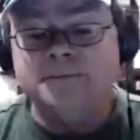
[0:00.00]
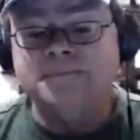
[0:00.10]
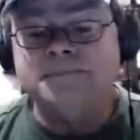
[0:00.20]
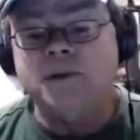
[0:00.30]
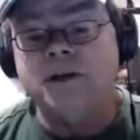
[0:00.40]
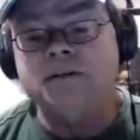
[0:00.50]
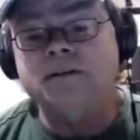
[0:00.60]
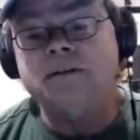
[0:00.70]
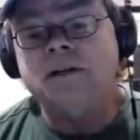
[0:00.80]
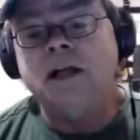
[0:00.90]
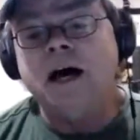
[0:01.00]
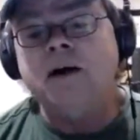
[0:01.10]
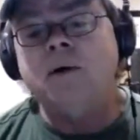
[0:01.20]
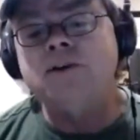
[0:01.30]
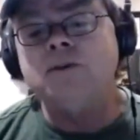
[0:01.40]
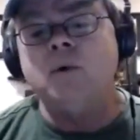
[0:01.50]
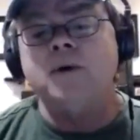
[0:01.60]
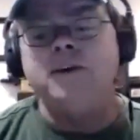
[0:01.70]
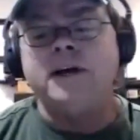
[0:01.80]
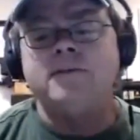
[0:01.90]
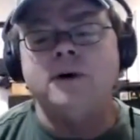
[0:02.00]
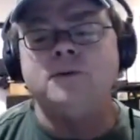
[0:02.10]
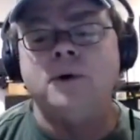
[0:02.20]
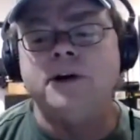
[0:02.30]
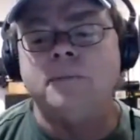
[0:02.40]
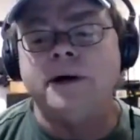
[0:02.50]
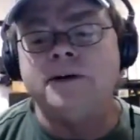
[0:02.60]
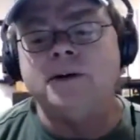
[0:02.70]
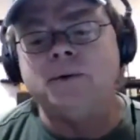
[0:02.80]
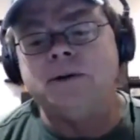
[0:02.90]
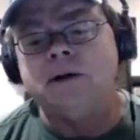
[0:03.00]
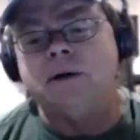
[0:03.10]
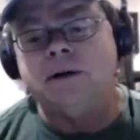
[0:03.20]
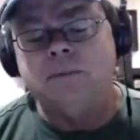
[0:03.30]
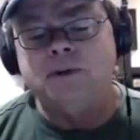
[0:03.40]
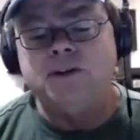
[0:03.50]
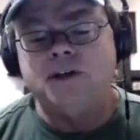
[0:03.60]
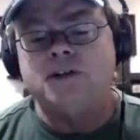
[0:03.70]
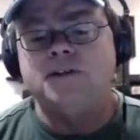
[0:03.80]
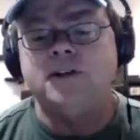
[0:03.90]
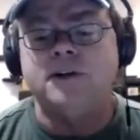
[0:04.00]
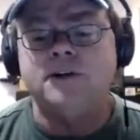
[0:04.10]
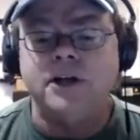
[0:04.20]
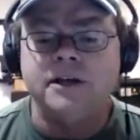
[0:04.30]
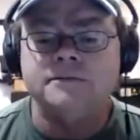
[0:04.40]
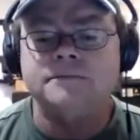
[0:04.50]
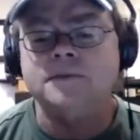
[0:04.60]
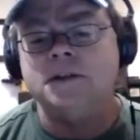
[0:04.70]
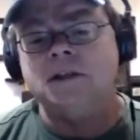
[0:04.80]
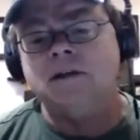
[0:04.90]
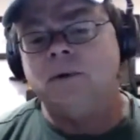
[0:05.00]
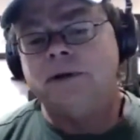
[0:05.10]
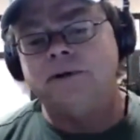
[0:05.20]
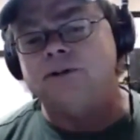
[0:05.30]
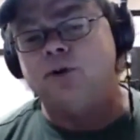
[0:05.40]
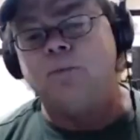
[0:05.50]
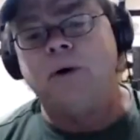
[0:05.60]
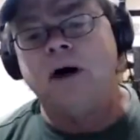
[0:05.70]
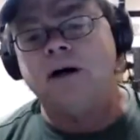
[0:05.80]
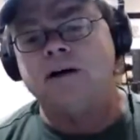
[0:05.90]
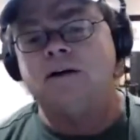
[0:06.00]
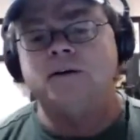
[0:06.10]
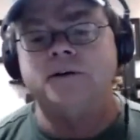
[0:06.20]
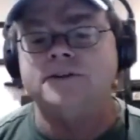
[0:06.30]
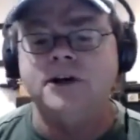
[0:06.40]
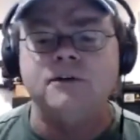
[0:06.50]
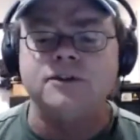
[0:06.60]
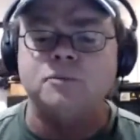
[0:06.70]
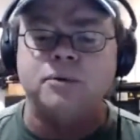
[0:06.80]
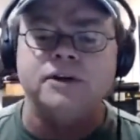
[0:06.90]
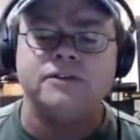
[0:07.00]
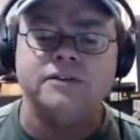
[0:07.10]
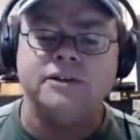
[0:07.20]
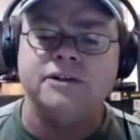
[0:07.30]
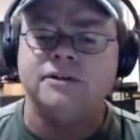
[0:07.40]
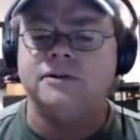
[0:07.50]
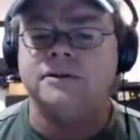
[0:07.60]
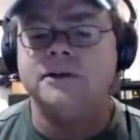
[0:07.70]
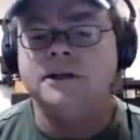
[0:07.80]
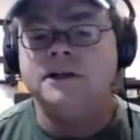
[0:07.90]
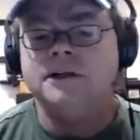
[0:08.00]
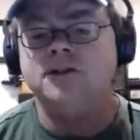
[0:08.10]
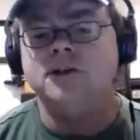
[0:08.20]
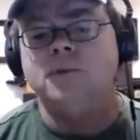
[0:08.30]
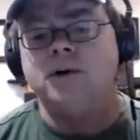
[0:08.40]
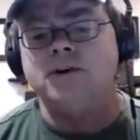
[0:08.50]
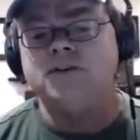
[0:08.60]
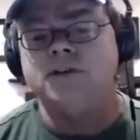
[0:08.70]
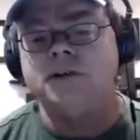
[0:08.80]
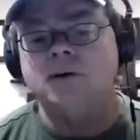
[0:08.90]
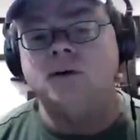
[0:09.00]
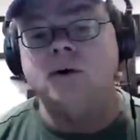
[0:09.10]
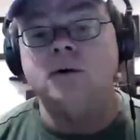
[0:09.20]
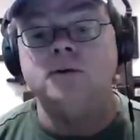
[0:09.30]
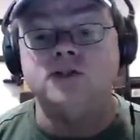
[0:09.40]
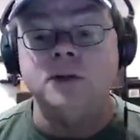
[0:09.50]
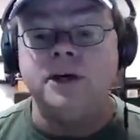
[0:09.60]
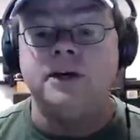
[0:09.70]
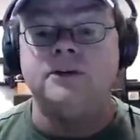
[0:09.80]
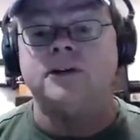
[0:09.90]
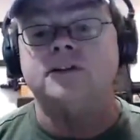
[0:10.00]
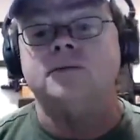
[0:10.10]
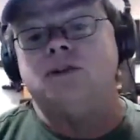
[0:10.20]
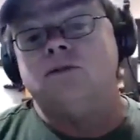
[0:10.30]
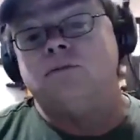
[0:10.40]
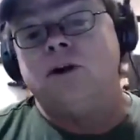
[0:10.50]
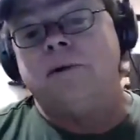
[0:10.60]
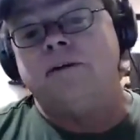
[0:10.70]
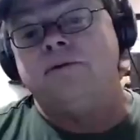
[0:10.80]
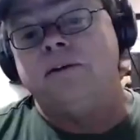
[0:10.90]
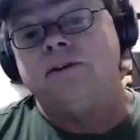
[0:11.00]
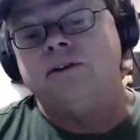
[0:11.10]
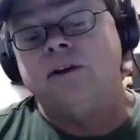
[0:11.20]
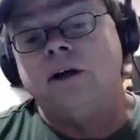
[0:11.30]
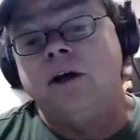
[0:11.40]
but uh, I always, you know, one thing I've always wondered about, you know, uh, musicians that are dead, whether it's Tupac or it's Elvis Presley or Jim Morrison or Jimi Hendrix, which is one of my favorites. Mm-hmm.